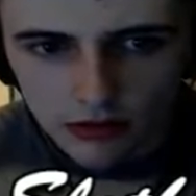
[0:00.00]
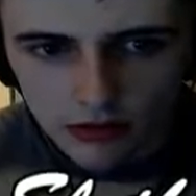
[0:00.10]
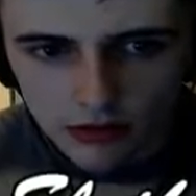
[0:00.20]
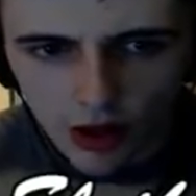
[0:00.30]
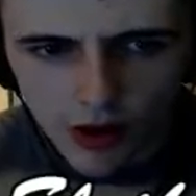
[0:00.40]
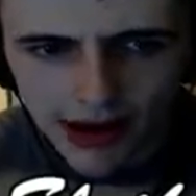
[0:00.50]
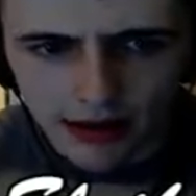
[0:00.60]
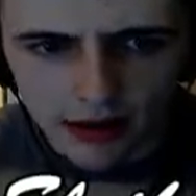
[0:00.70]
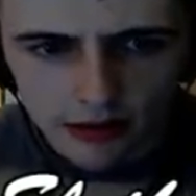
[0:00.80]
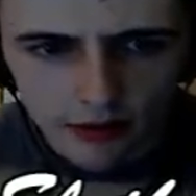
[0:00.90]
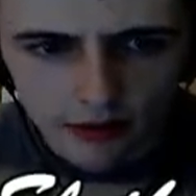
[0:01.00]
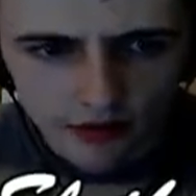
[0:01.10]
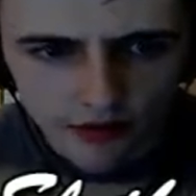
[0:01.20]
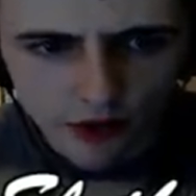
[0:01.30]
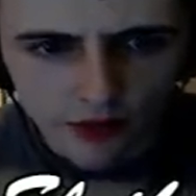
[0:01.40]
Go away!
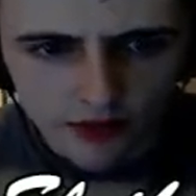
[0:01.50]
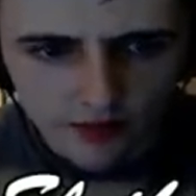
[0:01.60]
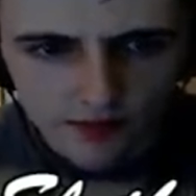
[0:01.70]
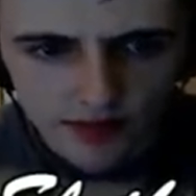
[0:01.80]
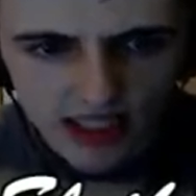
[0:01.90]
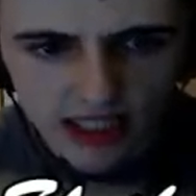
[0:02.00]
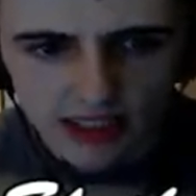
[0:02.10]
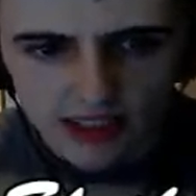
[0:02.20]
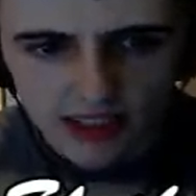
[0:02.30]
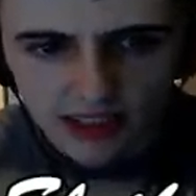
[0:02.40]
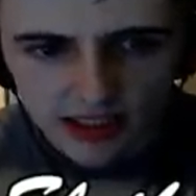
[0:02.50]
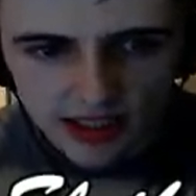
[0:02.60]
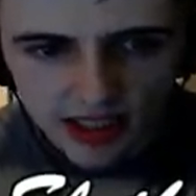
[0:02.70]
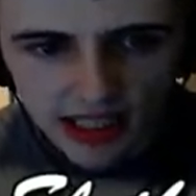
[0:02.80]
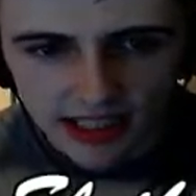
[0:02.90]
Fuck off! No!
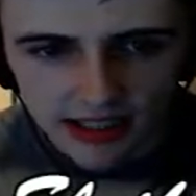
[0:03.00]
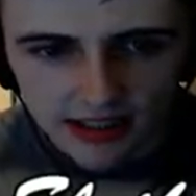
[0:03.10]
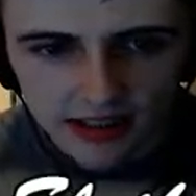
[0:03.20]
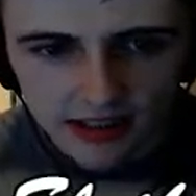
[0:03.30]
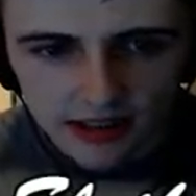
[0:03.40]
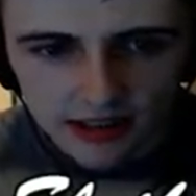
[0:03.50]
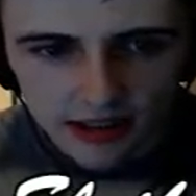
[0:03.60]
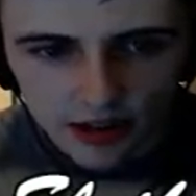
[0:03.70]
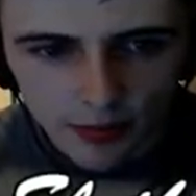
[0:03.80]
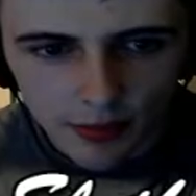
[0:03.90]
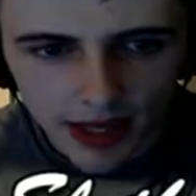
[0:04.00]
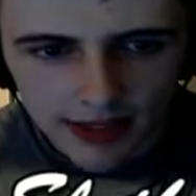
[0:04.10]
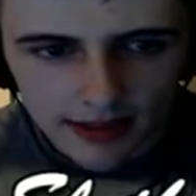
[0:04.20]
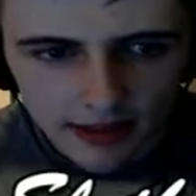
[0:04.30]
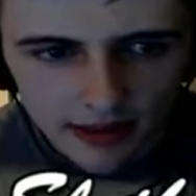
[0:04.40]
Die! Did you drop a
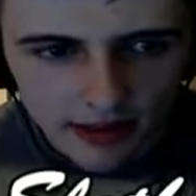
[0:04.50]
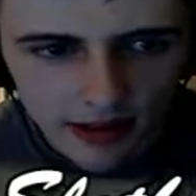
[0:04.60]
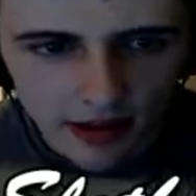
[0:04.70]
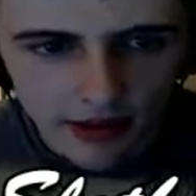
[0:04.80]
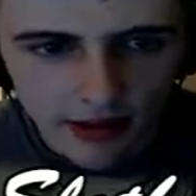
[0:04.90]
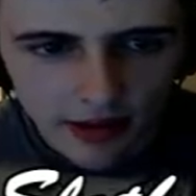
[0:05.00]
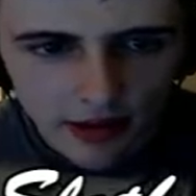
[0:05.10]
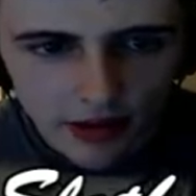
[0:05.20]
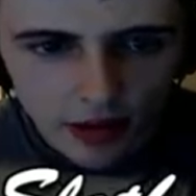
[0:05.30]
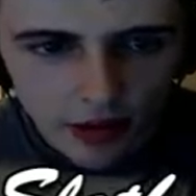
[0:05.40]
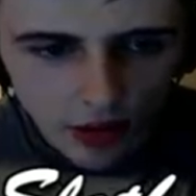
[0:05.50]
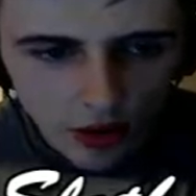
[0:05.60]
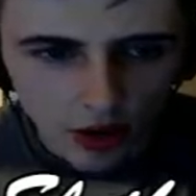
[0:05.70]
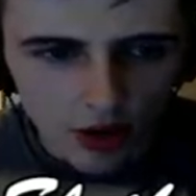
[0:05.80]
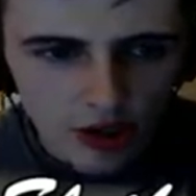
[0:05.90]
head? No. You
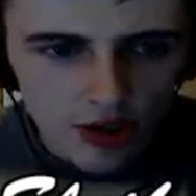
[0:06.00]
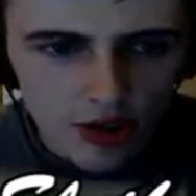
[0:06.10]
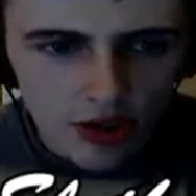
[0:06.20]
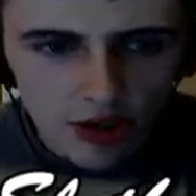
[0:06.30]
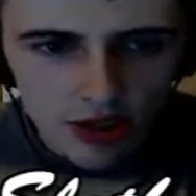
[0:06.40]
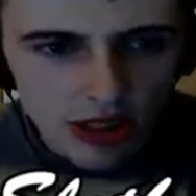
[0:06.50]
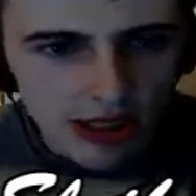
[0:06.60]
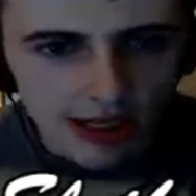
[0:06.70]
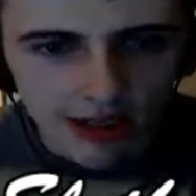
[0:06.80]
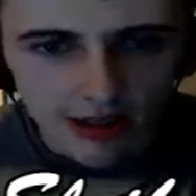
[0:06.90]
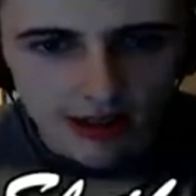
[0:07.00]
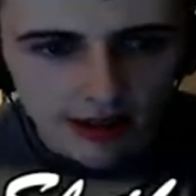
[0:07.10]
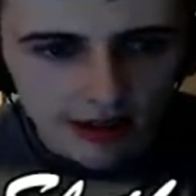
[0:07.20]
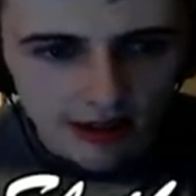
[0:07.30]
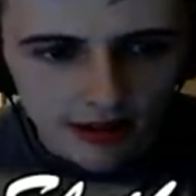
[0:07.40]
lot of shit.
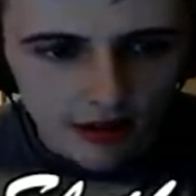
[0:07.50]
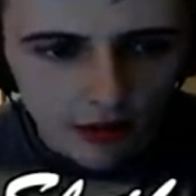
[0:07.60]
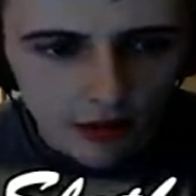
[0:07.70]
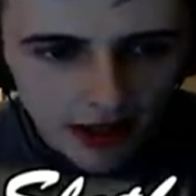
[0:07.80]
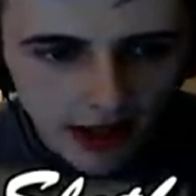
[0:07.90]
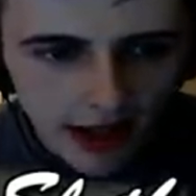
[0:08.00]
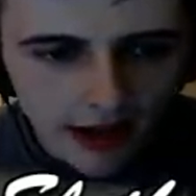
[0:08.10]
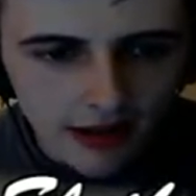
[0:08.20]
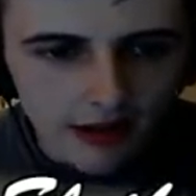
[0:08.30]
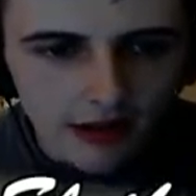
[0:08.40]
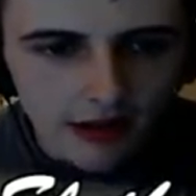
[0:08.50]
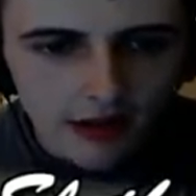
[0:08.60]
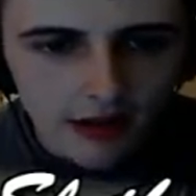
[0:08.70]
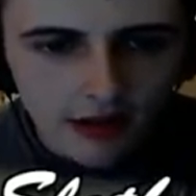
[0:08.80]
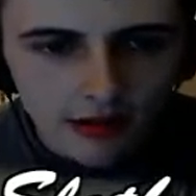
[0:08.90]
Where the hell?
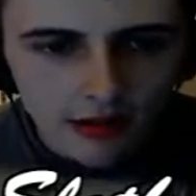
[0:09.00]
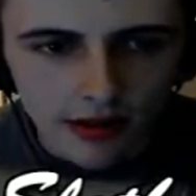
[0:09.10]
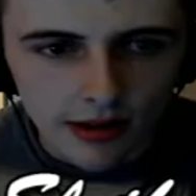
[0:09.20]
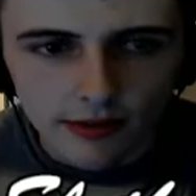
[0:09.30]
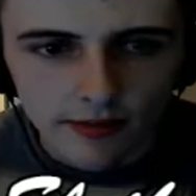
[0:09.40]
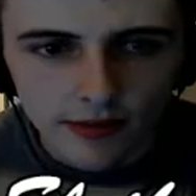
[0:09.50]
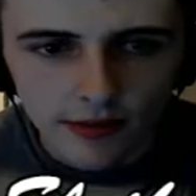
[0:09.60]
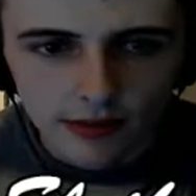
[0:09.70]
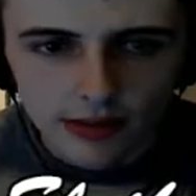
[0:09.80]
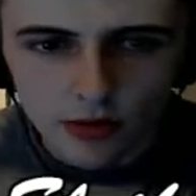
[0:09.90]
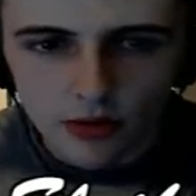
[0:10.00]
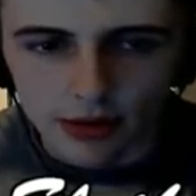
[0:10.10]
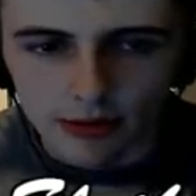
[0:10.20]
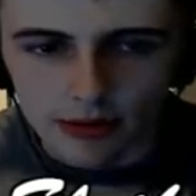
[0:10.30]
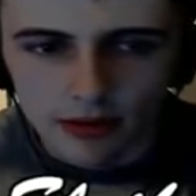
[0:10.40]
Right, let's find some more creepers.